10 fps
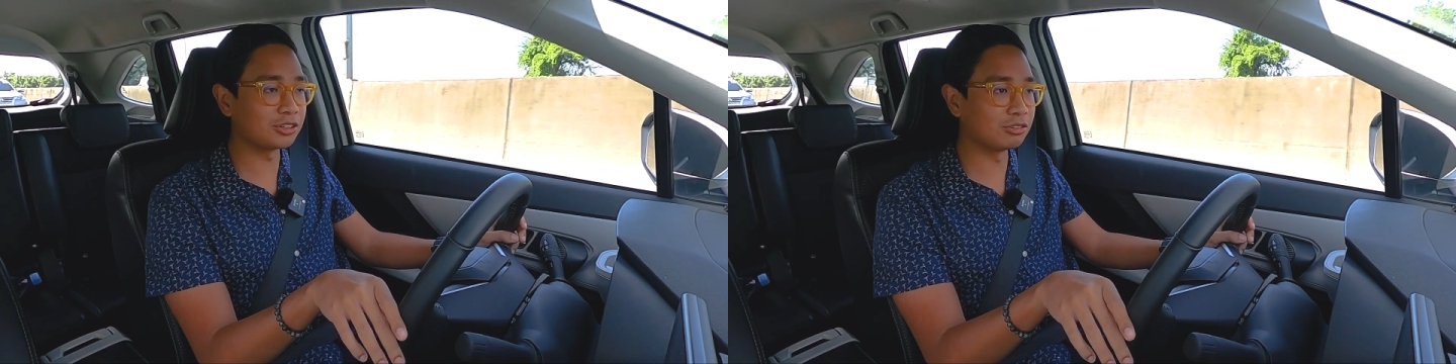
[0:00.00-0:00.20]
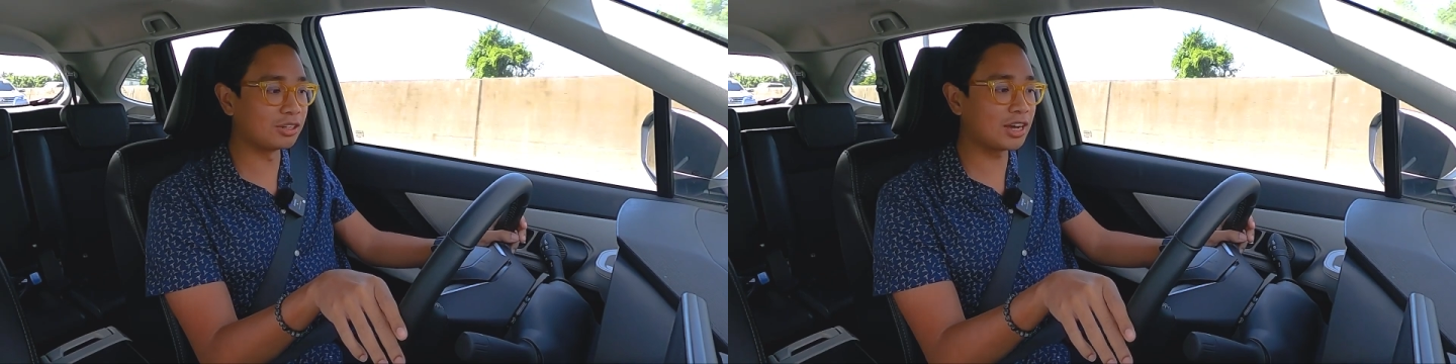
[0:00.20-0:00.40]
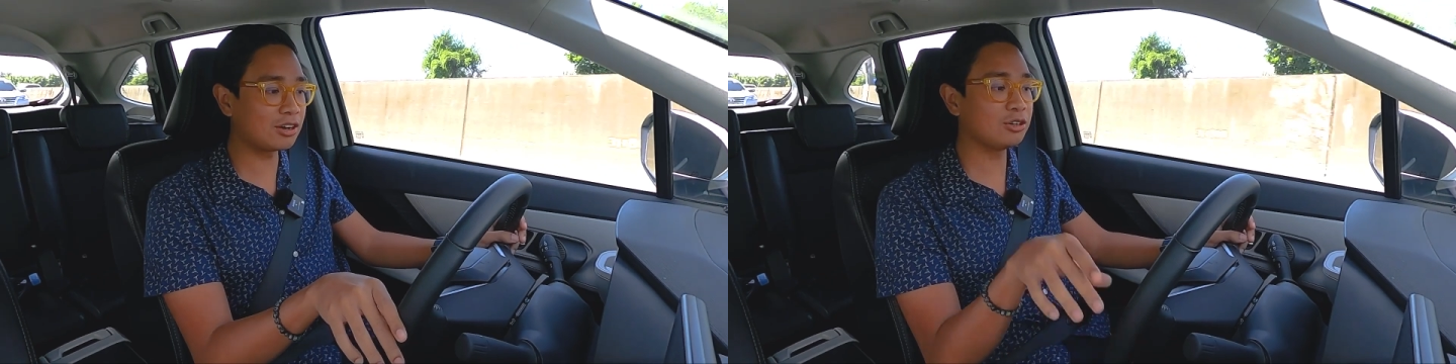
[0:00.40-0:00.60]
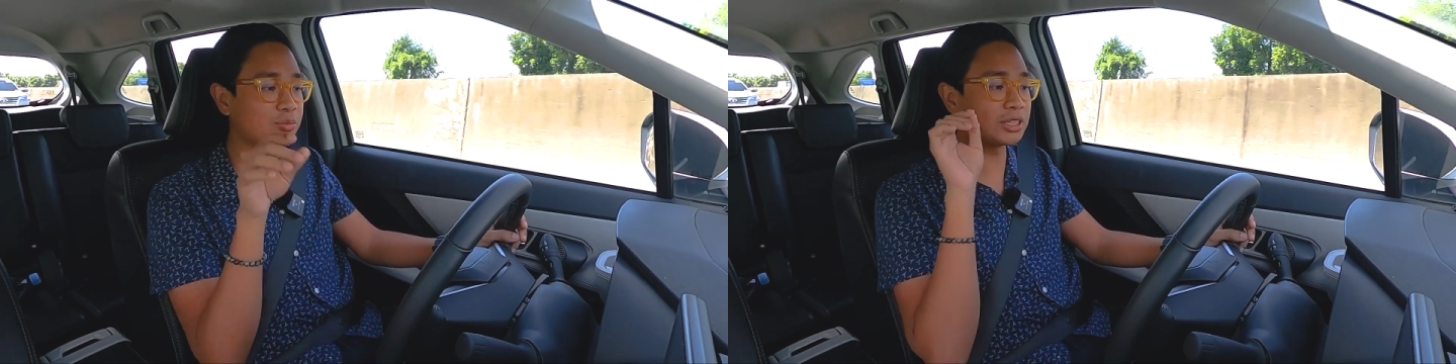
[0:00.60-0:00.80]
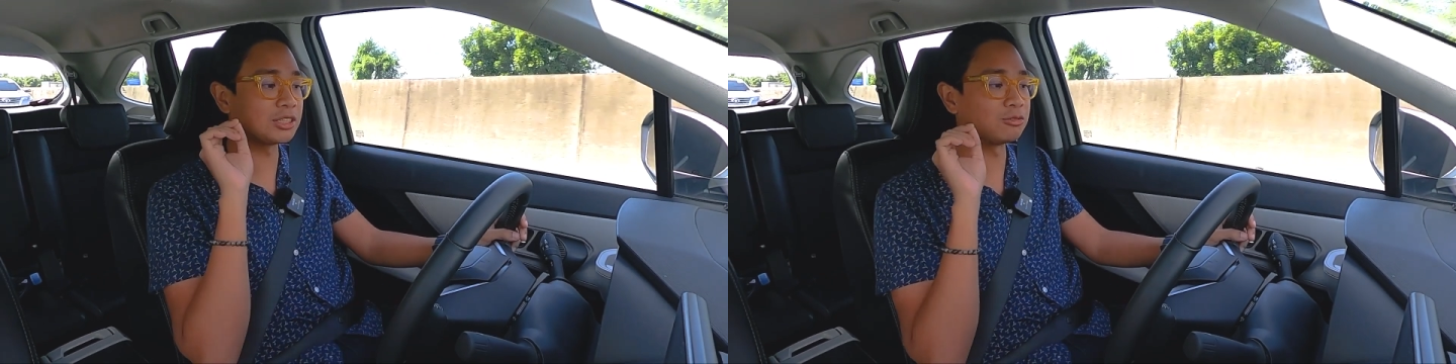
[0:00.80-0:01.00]
do now, you
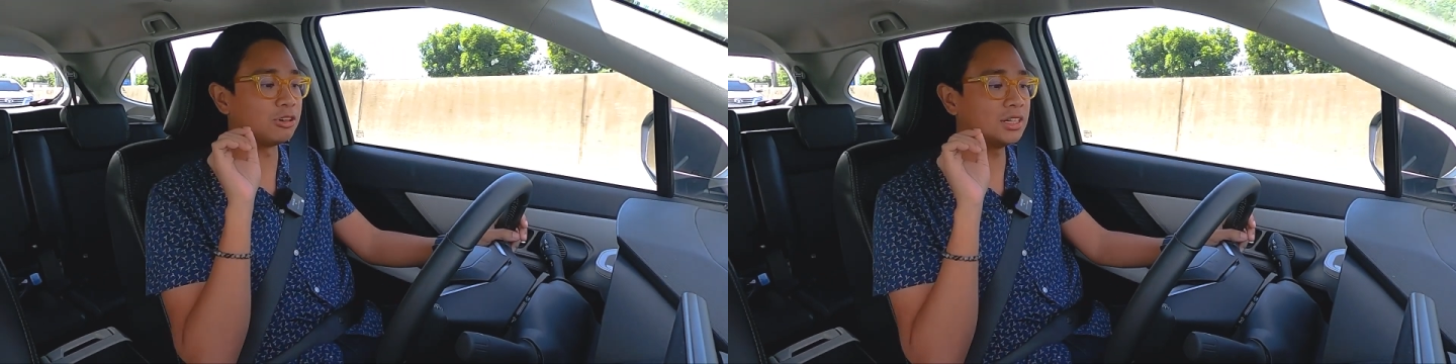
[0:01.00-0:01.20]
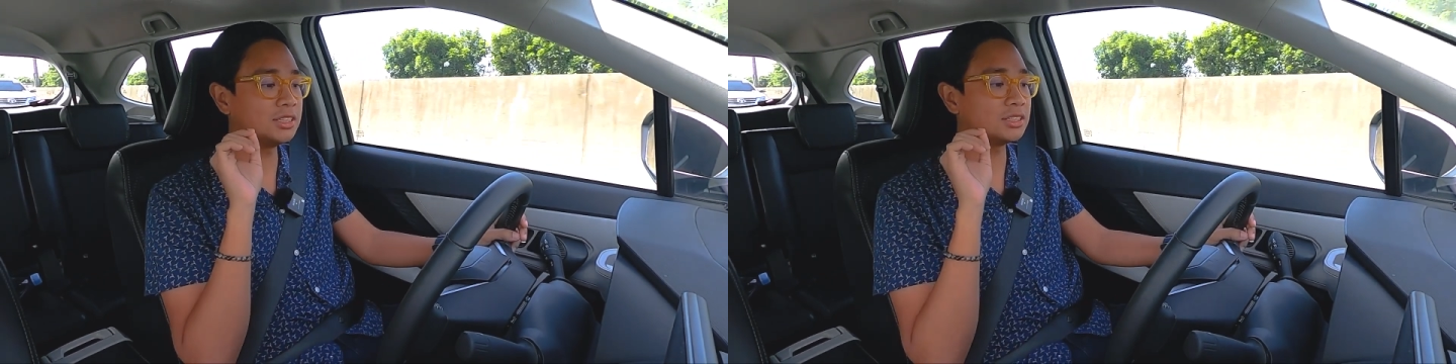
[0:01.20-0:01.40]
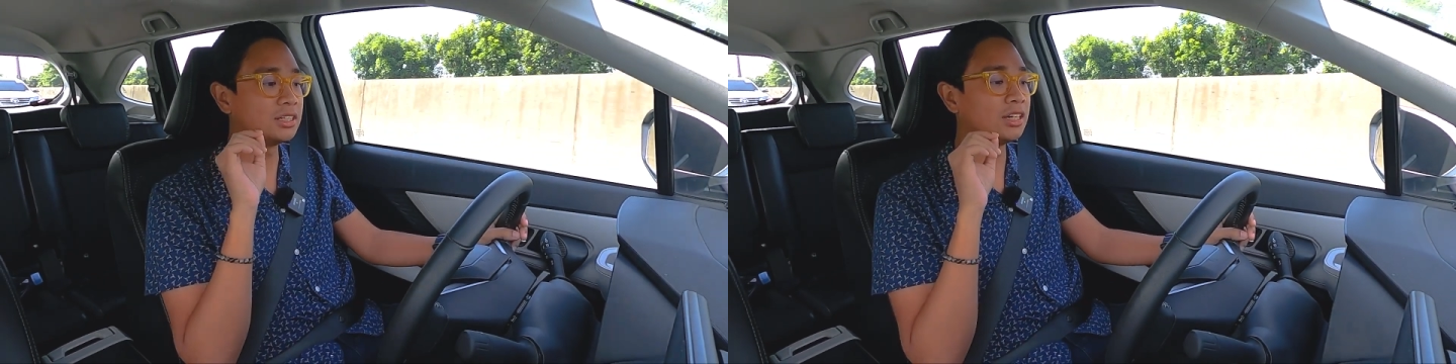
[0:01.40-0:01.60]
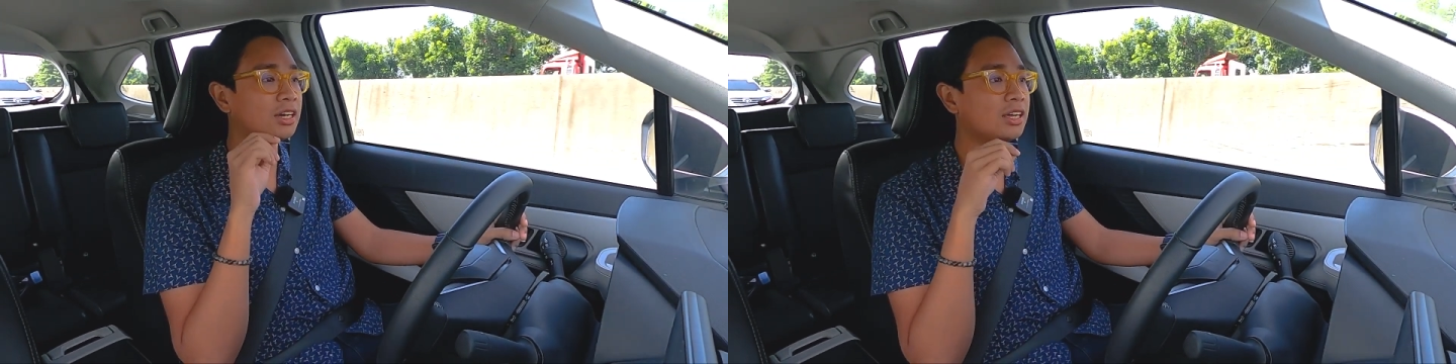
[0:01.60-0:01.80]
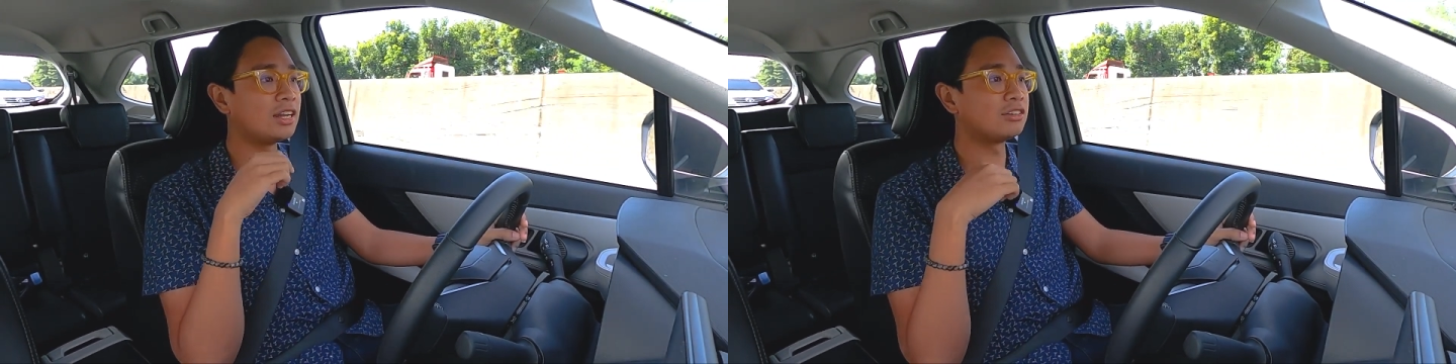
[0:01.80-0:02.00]
press it once
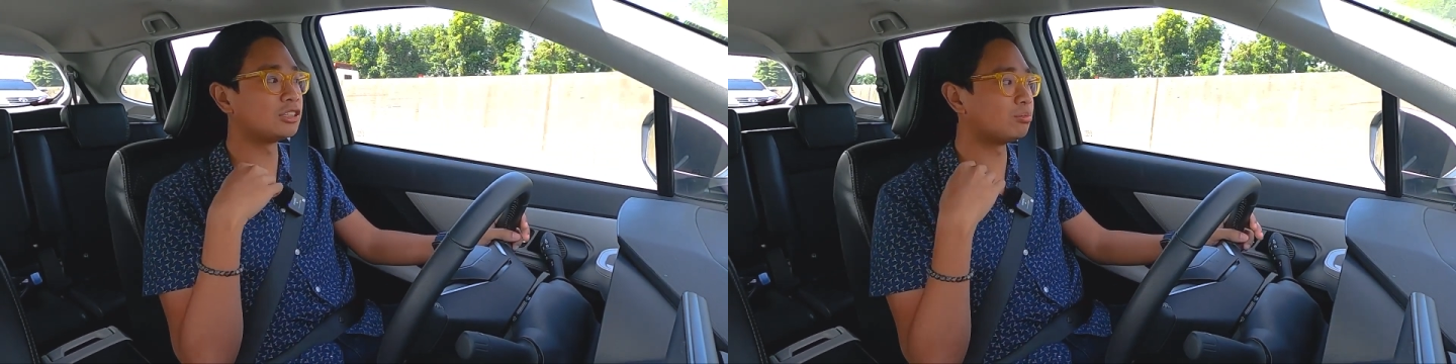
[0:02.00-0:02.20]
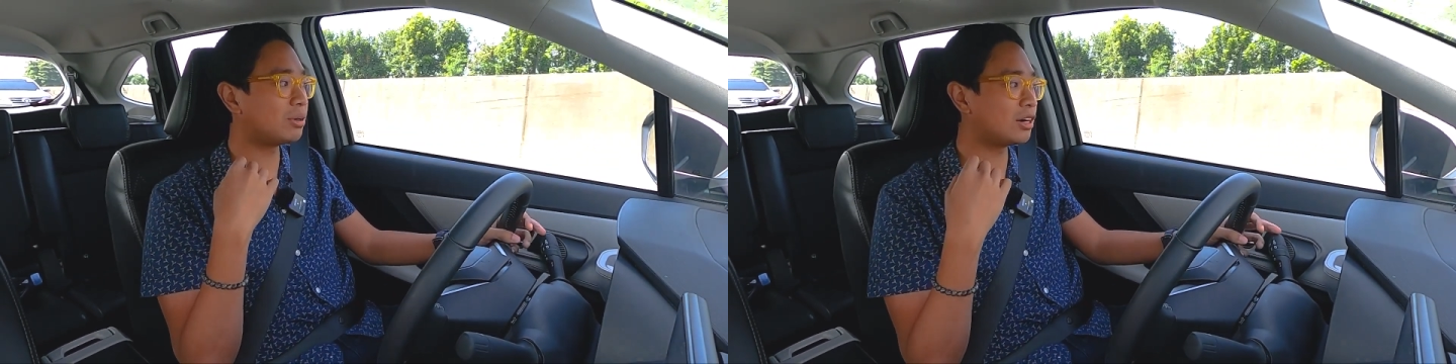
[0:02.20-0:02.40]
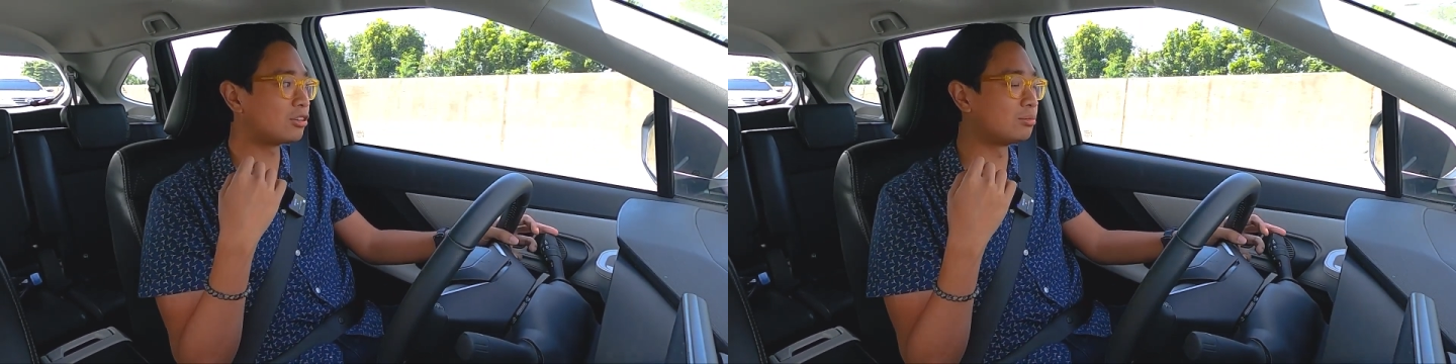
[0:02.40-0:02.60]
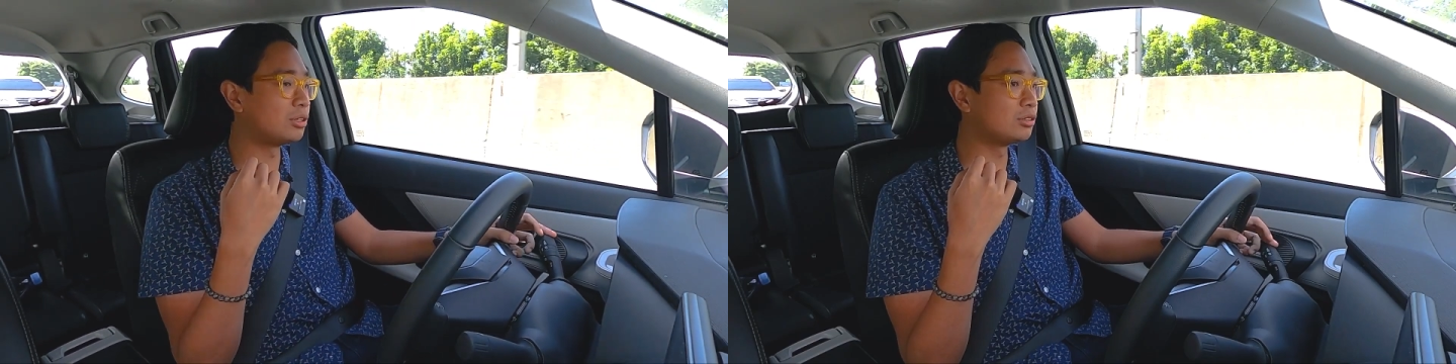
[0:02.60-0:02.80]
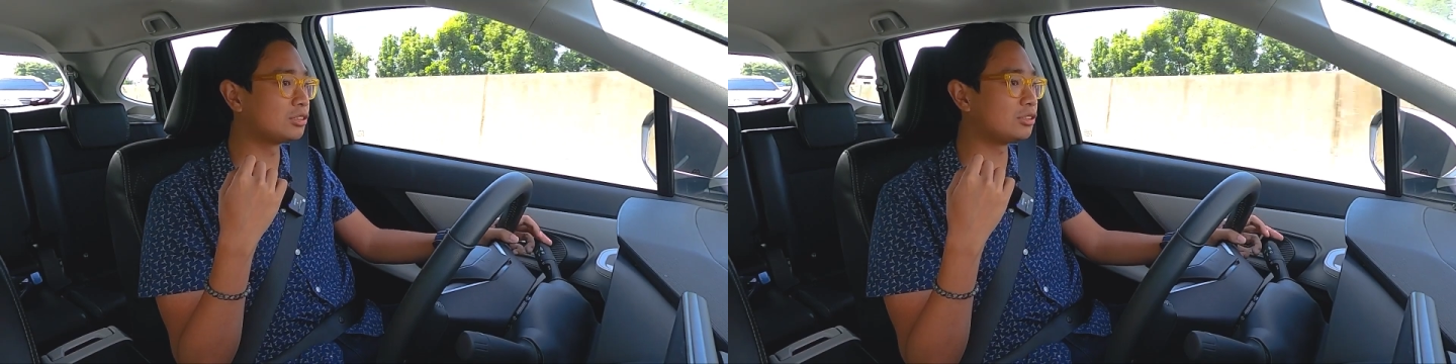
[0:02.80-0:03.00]
and now it's in power
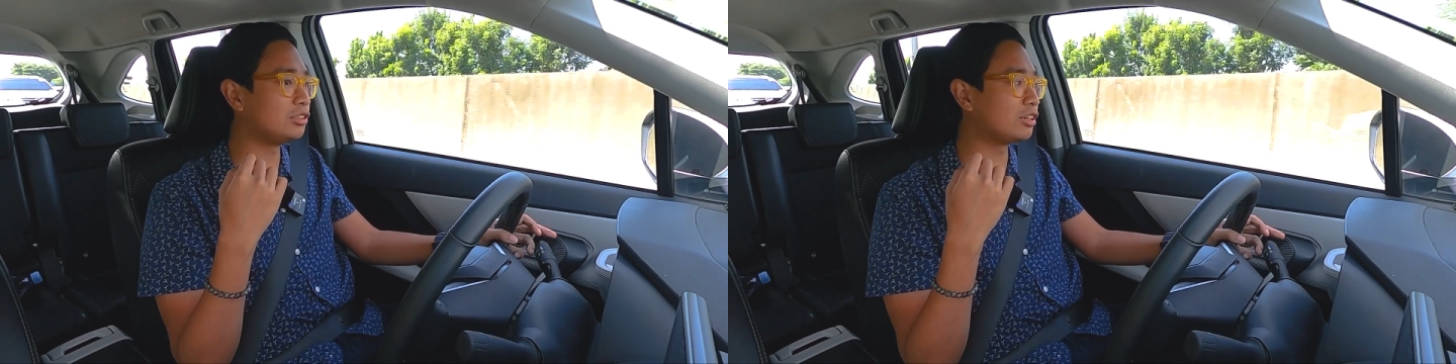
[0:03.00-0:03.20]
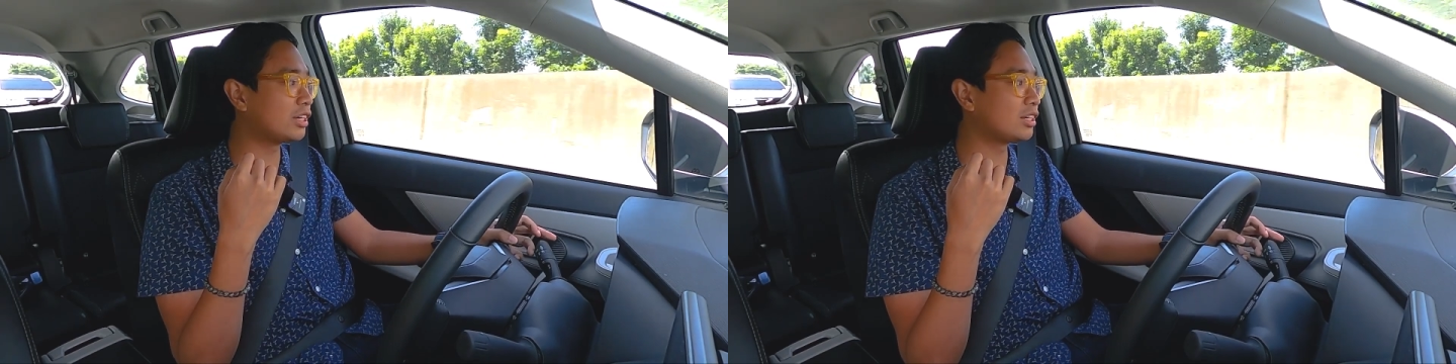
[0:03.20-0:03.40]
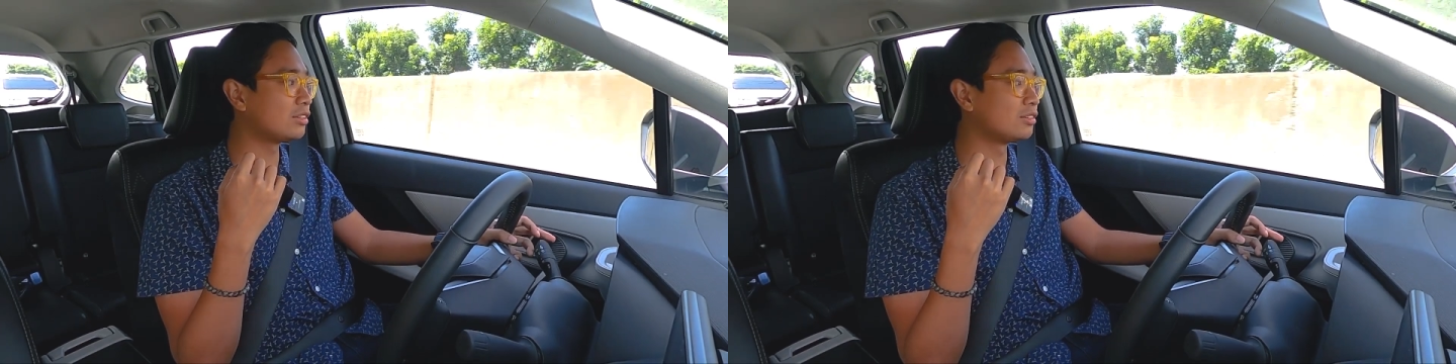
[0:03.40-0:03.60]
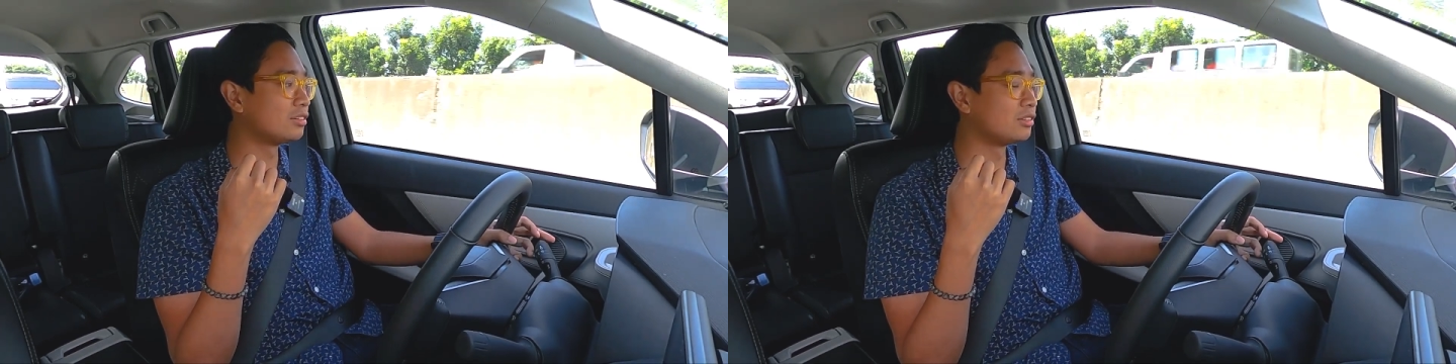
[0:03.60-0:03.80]
mode, so you can